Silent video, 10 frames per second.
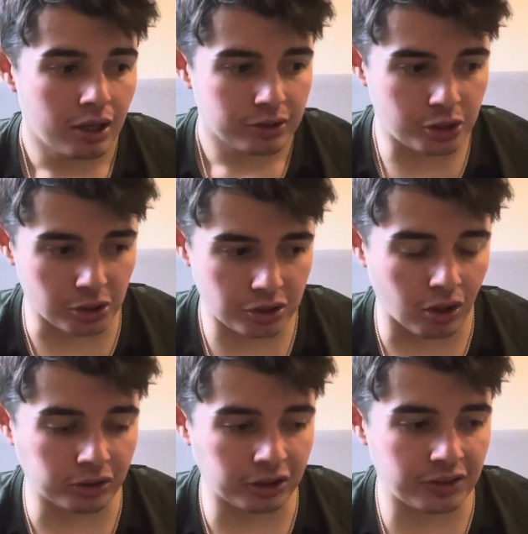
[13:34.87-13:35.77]
Just
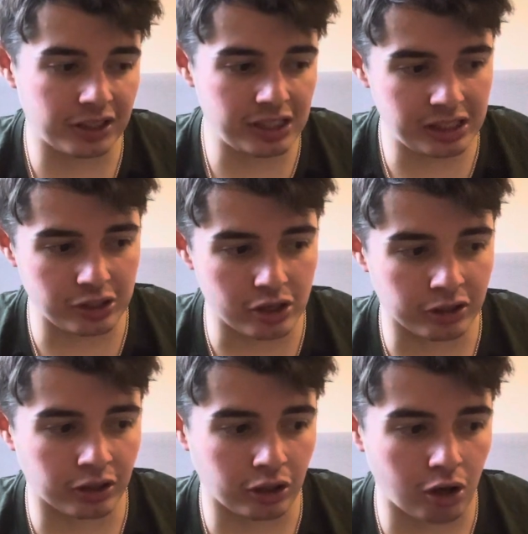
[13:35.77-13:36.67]
on the
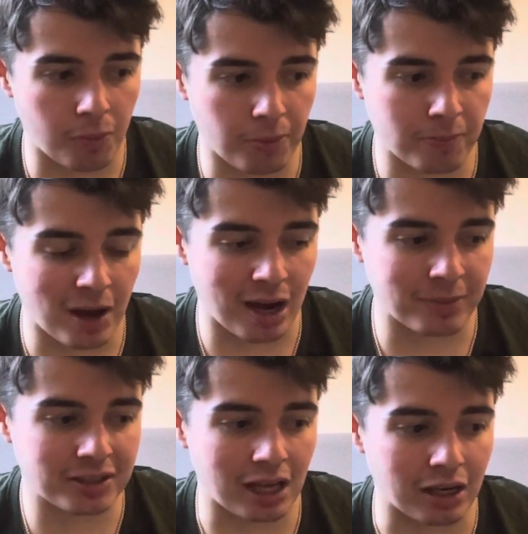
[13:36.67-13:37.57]
Jurgen Klopp,
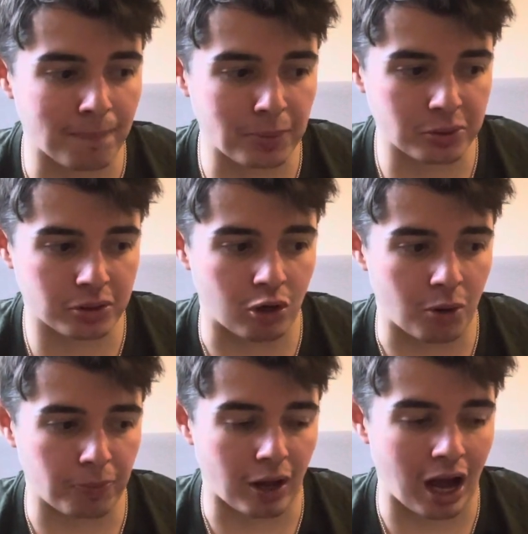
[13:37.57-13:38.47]
Mohamed Salah
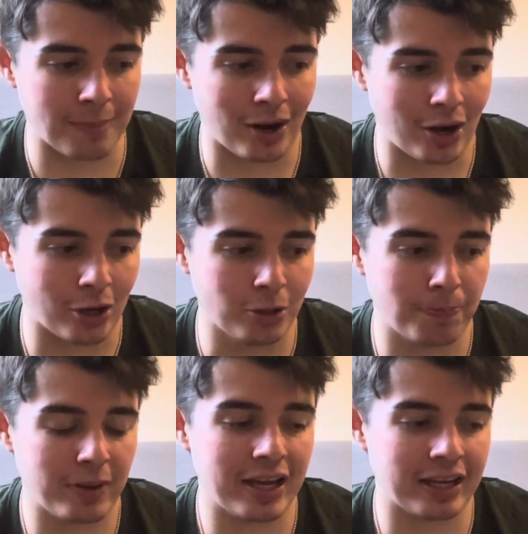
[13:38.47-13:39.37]
bust-up, I'm
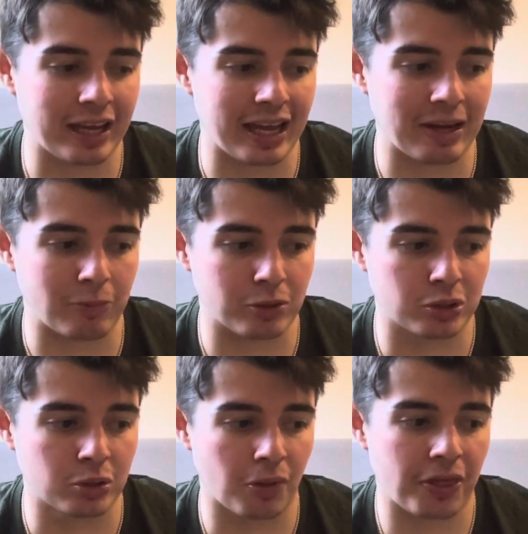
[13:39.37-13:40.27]
hoping it was
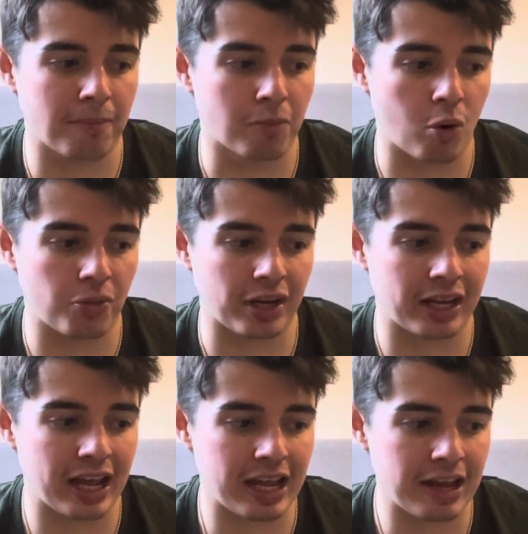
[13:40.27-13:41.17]
nothing more than
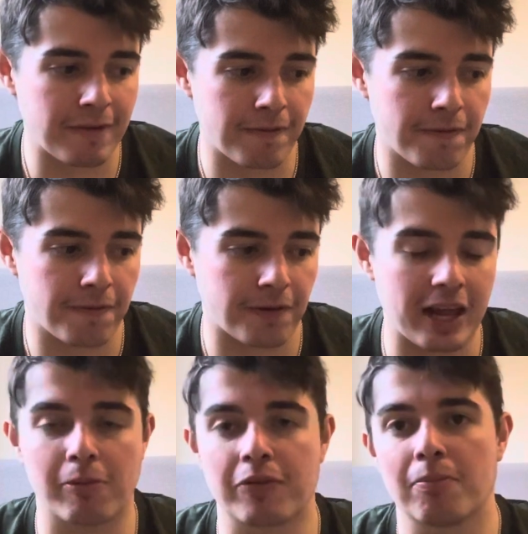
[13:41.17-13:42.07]
a
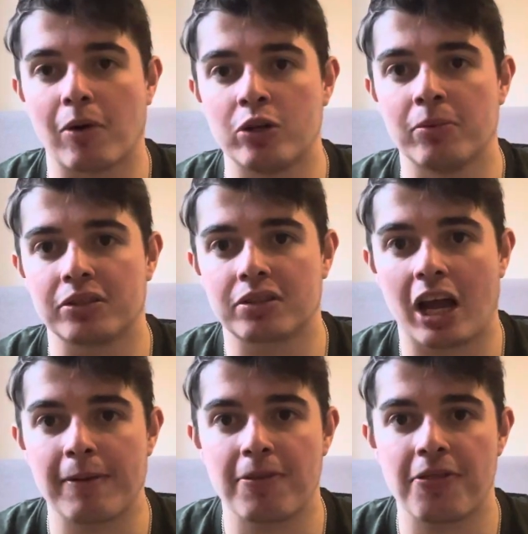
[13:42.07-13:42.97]
flare of the moment
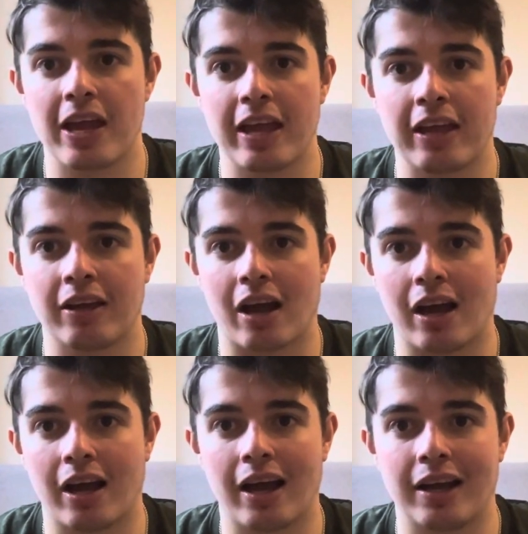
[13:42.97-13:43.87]
type of thing,
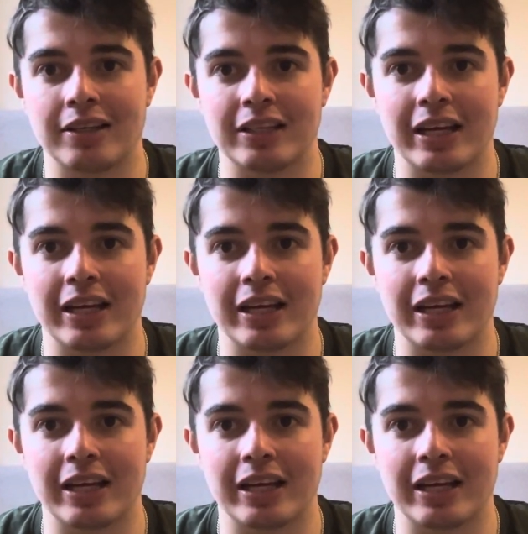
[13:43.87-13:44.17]
and